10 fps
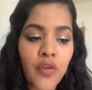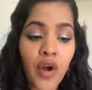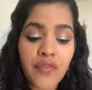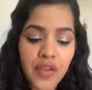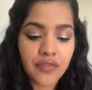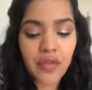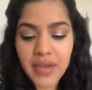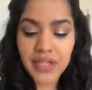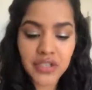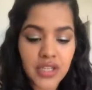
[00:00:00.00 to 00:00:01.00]
of
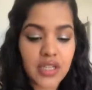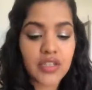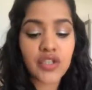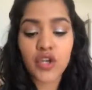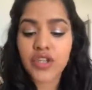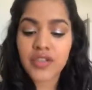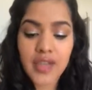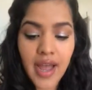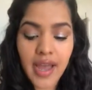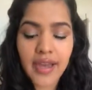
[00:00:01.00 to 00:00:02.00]
inflammation. It's a good
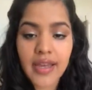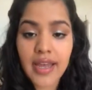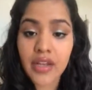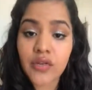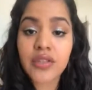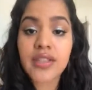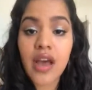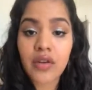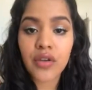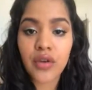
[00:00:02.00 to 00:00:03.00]
sign, and it'll
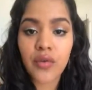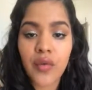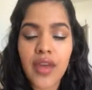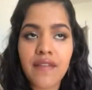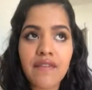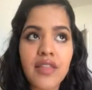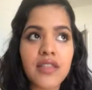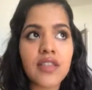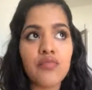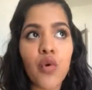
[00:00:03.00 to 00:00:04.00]
tell you if
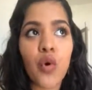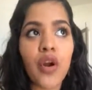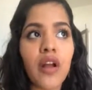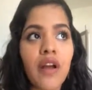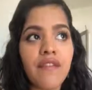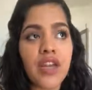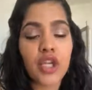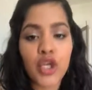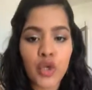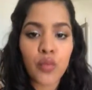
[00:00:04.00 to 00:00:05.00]
this is more of an
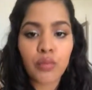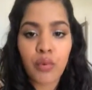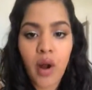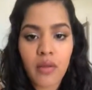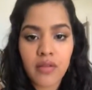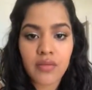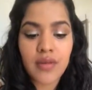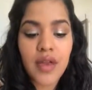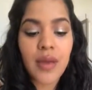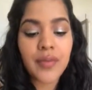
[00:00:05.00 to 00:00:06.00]
acute problem,